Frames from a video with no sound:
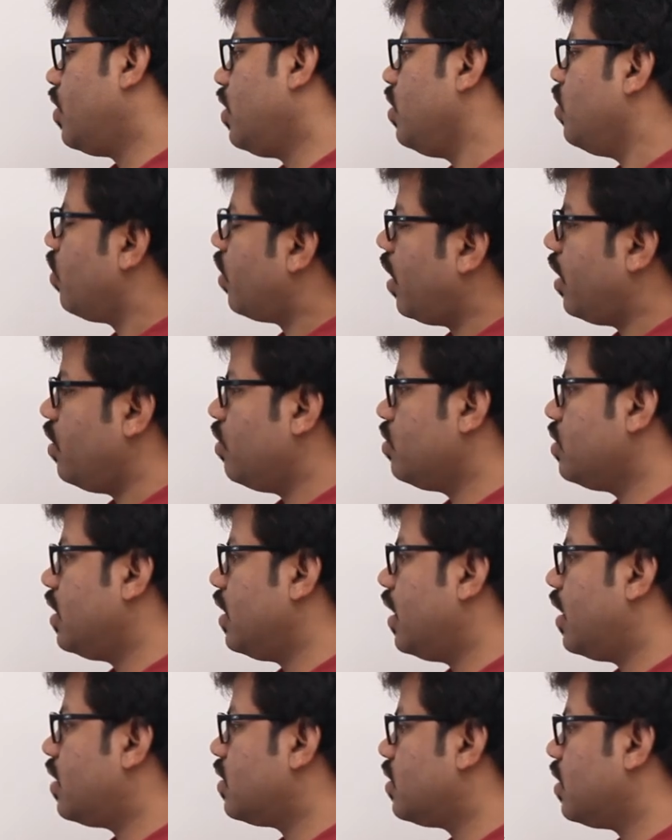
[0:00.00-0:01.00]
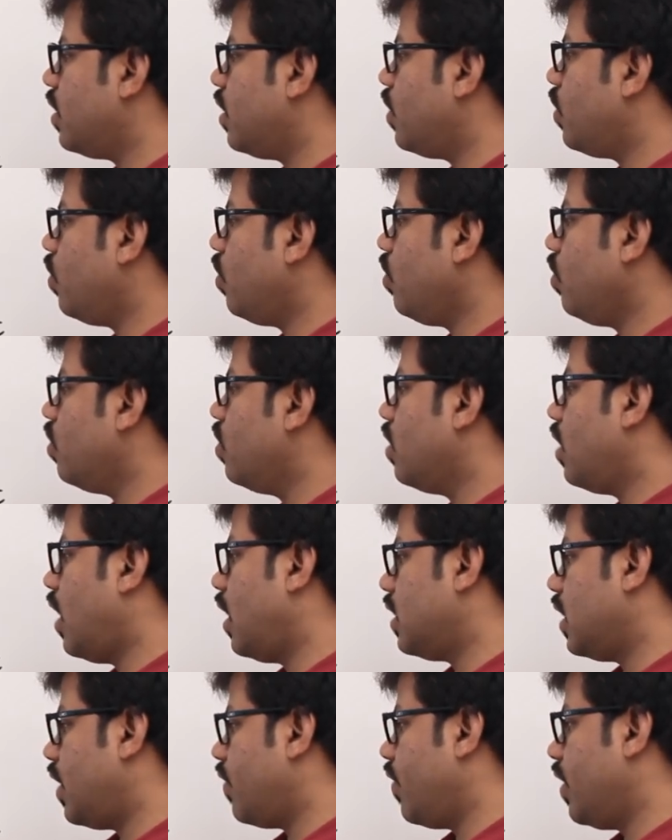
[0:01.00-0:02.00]
one? You can use here 0,
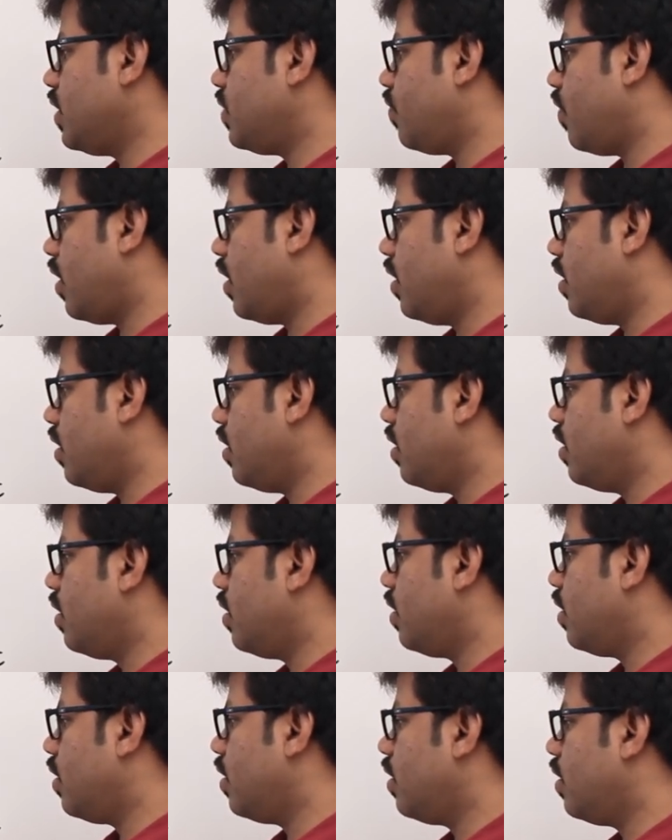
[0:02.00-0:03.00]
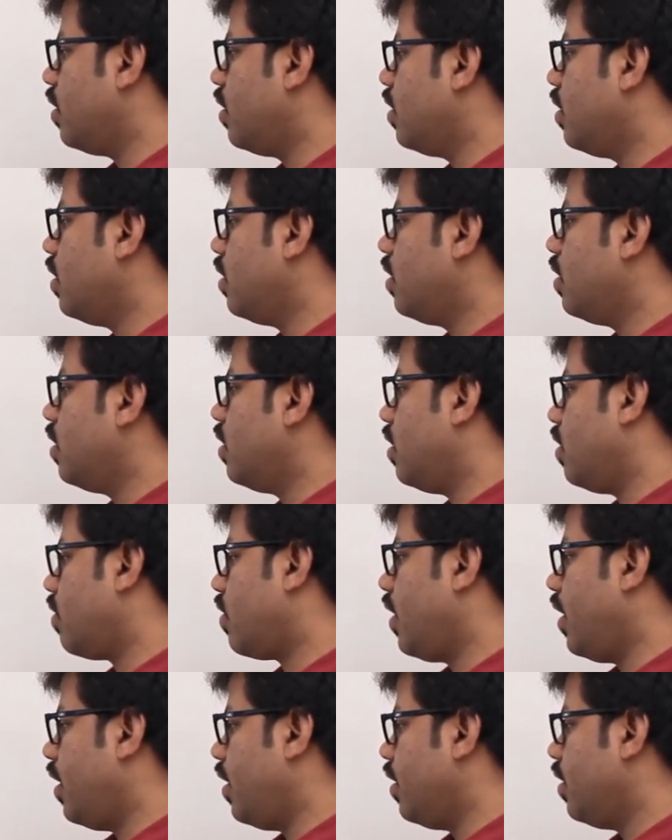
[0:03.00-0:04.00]
otherwise 1.
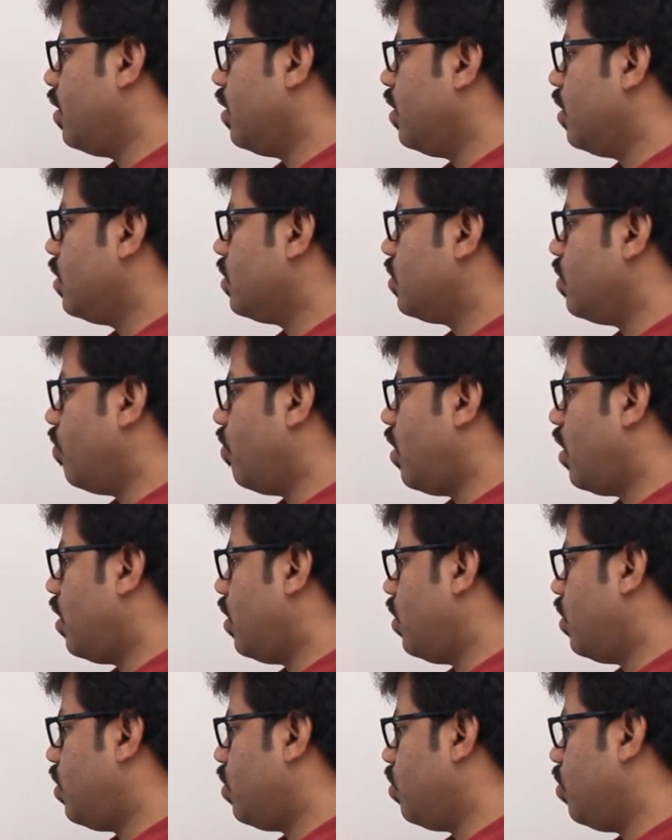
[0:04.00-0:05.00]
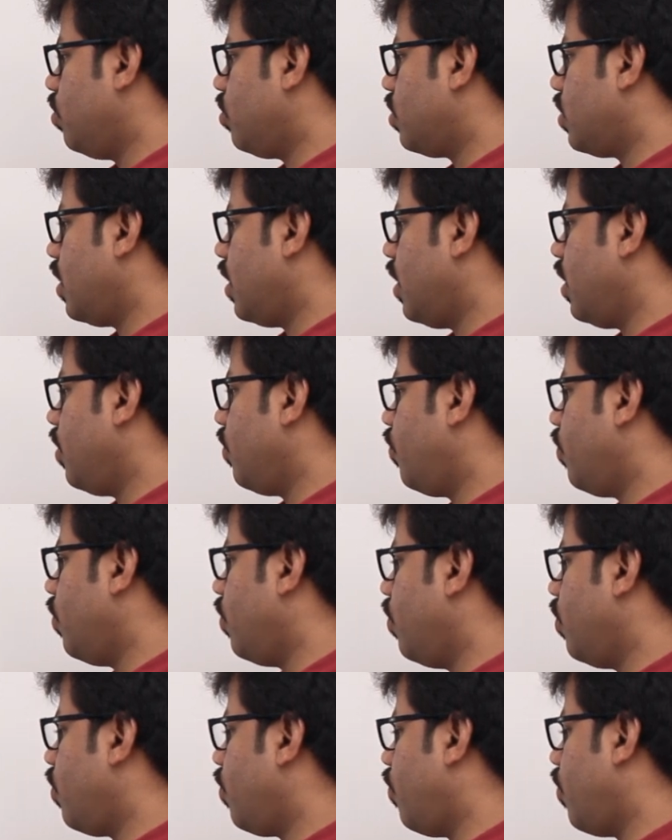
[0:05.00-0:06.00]
Okay. So 1, 2, 3,
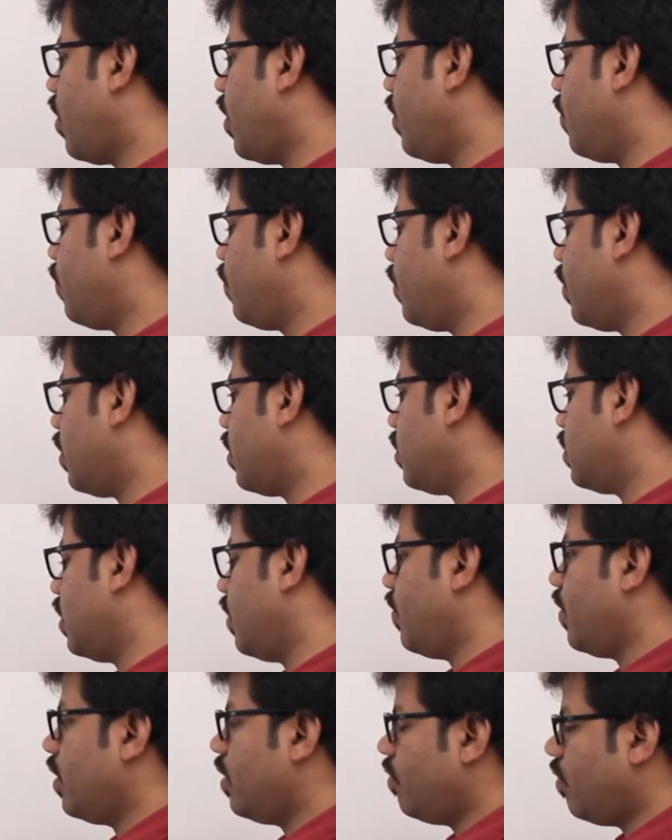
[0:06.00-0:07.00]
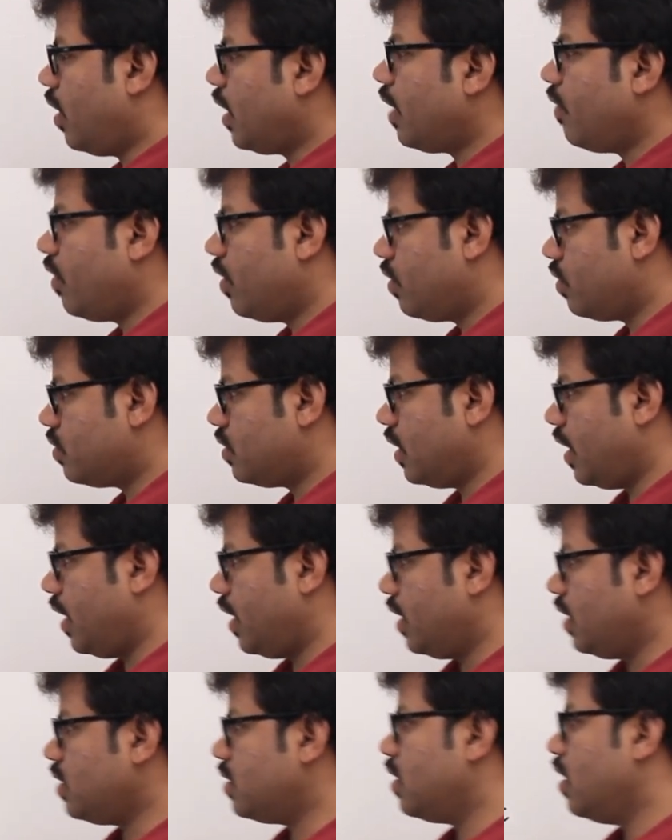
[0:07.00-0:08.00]
4, 5, 6, 7. What I want to
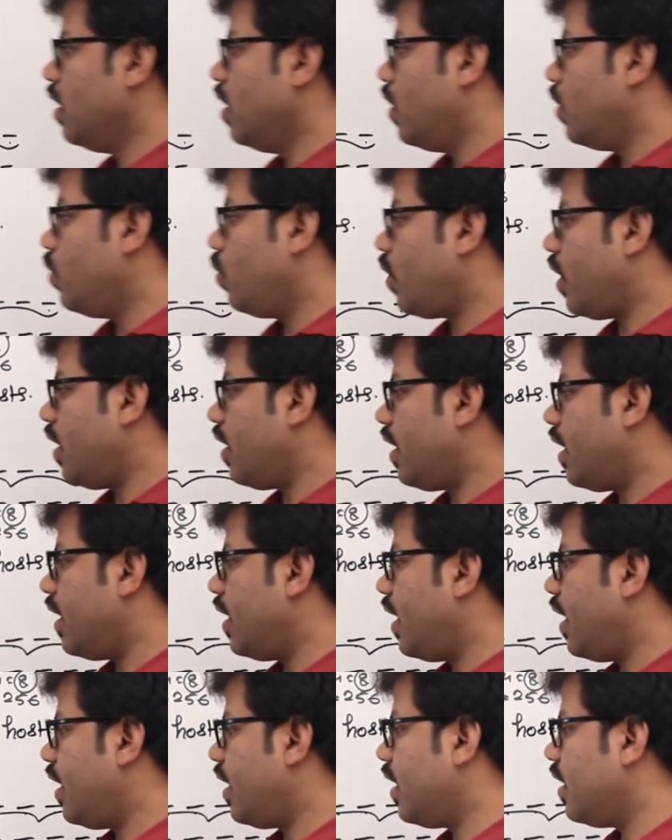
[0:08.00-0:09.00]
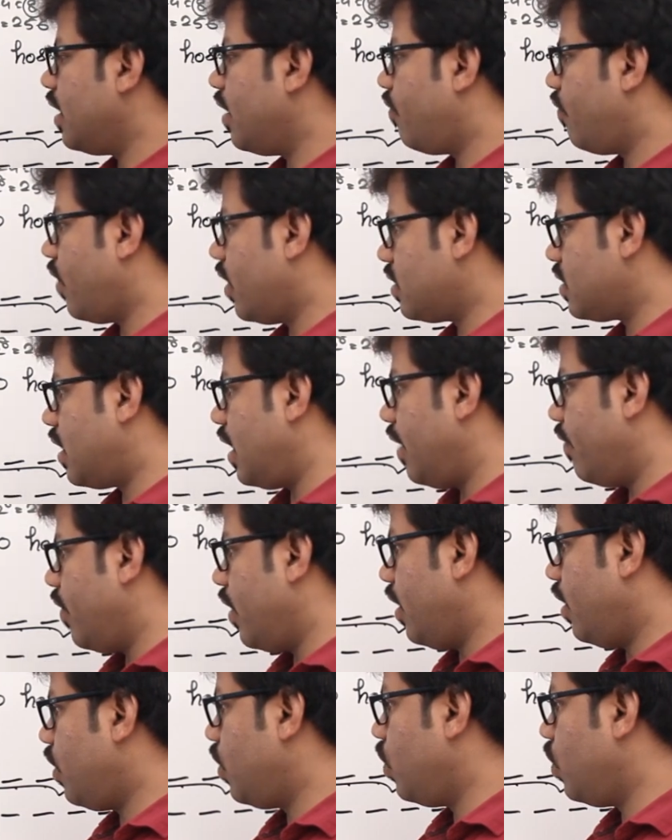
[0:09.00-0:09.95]
say is, you can create in the first level